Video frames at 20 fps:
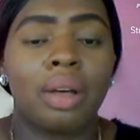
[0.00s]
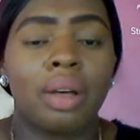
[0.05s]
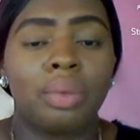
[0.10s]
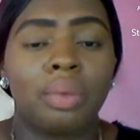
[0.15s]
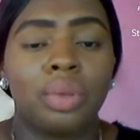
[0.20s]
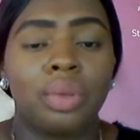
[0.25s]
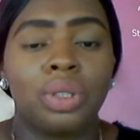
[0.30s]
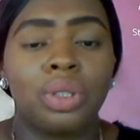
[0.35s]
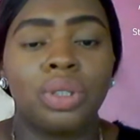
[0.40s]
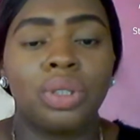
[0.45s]

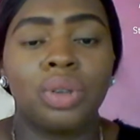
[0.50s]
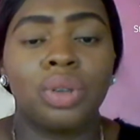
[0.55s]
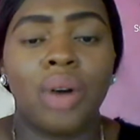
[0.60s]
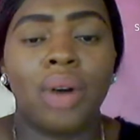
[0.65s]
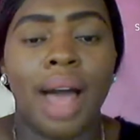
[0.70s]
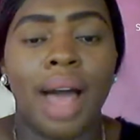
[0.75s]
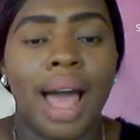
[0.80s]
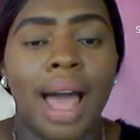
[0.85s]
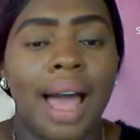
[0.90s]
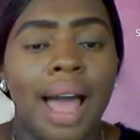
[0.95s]

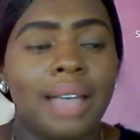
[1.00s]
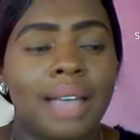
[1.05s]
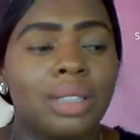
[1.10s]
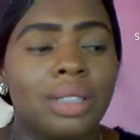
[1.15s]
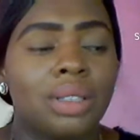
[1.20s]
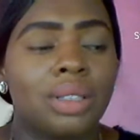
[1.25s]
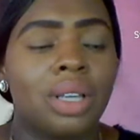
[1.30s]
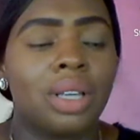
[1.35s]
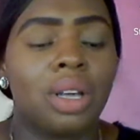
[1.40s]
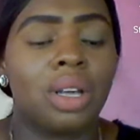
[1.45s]
procedural
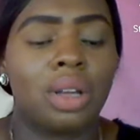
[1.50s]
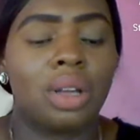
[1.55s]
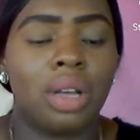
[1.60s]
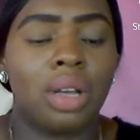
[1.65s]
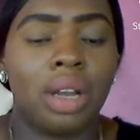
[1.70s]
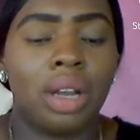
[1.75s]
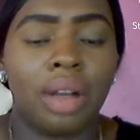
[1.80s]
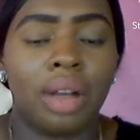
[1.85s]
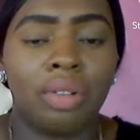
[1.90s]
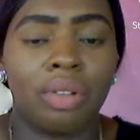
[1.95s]
acts,
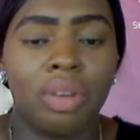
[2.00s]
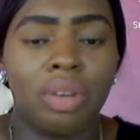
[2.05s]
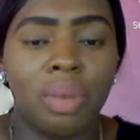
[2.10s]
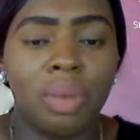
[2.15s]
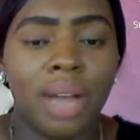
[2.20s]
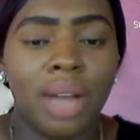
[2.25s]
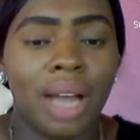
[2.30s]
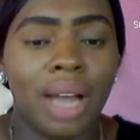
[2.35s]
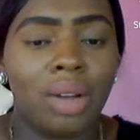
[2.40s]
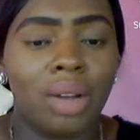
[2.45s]
in a
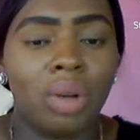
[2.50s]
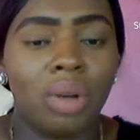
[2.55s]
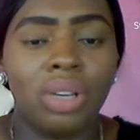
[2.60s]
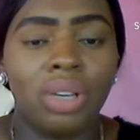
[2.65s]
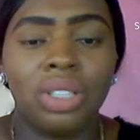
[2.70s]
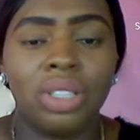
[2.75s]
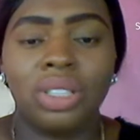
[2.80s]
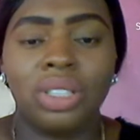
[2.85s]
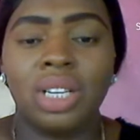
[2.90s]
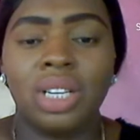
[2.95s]
criminal law
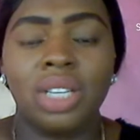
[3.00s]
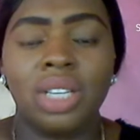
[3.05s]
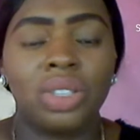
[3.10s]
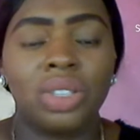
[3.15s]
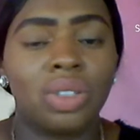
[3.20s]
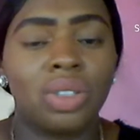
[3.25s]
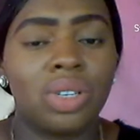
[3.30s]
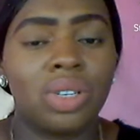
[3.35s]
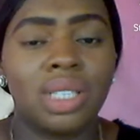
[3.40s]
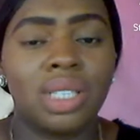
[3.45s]

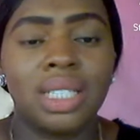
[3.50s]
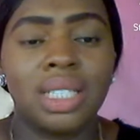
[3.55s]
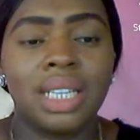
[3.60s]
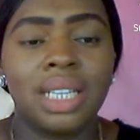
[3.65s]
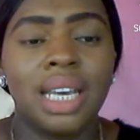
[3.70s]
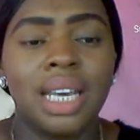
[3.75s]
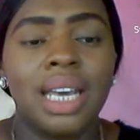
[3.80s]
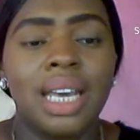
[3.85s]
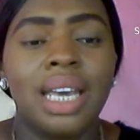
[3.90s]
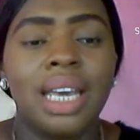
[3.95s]
legislations.
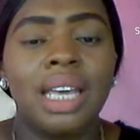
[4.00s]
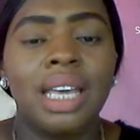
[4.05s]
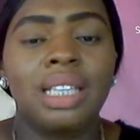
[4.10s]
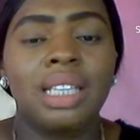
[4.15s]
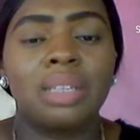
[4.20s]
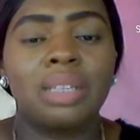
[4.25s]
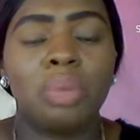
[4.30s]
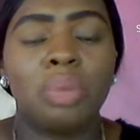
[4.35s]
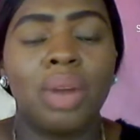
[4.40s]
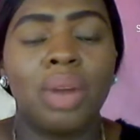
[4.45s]

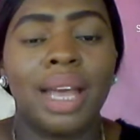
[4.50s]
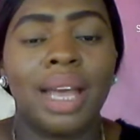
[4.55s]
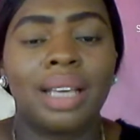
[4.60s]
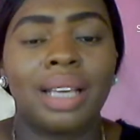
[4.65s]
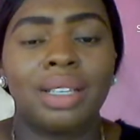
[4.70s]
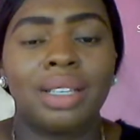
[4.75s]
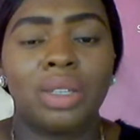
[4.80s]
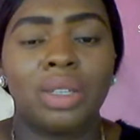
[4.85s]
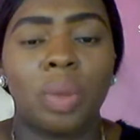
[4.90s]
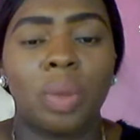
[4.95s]
It's more
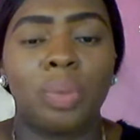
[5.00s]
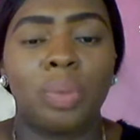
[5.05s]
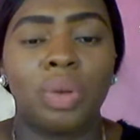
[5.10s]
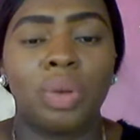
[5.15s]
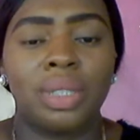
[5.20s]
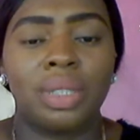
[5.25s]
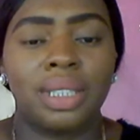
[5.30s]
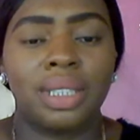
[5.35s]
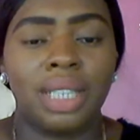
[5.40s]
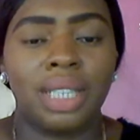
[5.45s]
like
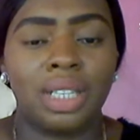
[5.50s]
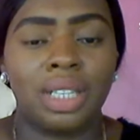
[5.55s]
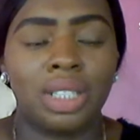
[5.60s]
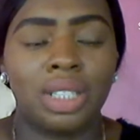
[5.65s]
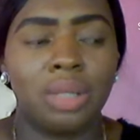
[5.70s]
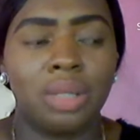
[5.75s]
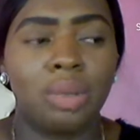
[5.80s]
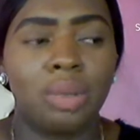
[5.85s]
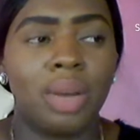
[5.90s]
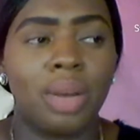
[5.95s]
surplus
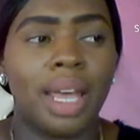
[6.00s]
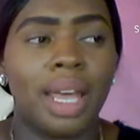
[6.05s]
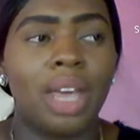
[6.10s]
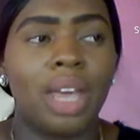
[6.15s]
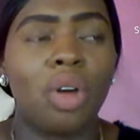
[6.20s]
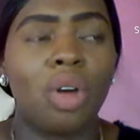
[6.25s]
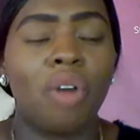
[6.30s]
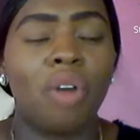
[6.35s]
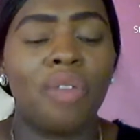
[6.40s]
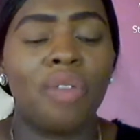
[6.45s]
state. It's more
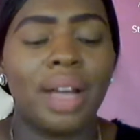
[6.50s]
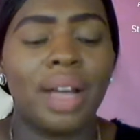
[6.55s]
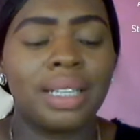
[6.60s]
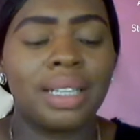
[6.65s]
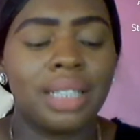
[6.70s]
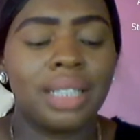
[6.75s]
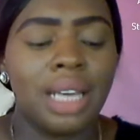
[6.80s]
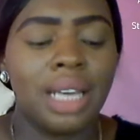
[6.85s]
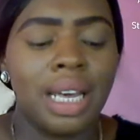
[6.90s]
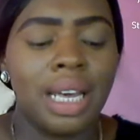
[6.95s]
like it
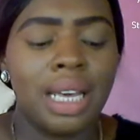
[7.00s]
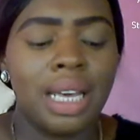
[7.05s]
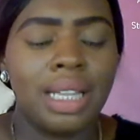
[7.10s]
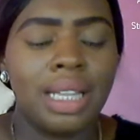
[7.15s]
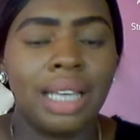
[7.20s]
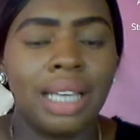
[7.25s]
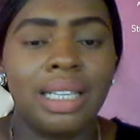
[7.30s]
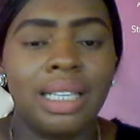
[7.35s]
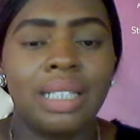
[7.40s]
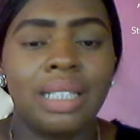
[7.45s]
covers
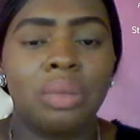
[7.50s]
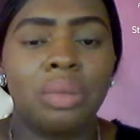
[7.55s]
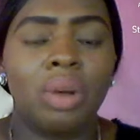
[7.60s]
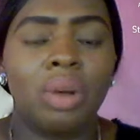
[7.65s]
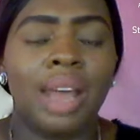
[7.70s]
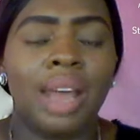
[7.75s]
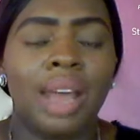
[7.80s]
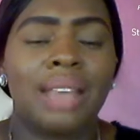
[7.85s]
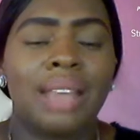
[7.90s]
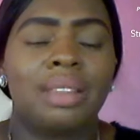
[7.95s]
this
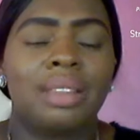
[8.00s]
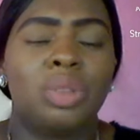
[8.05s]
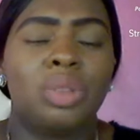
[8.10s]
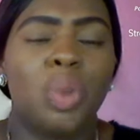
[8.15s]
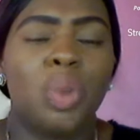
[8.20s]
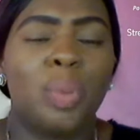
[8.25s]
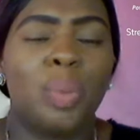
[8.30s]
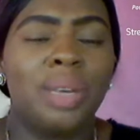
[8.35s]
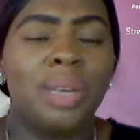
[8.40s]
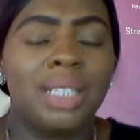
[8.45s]
like
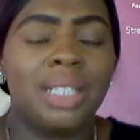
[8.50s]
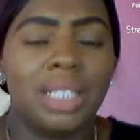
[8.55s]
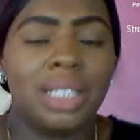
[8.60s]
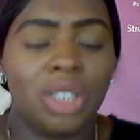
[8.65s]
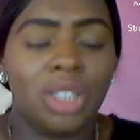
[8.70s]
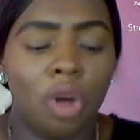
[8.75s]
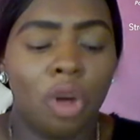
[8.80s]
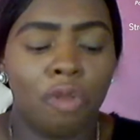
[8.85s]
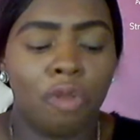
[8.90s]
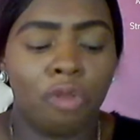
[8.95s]

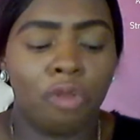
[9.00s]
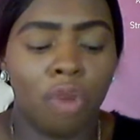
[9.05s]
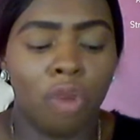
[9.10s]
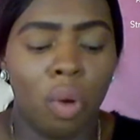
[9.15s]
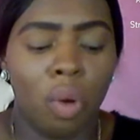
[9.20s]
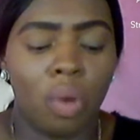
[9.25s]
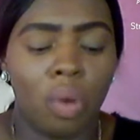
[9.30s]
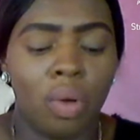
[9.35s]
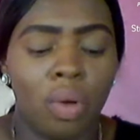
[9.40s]
duplicity of law.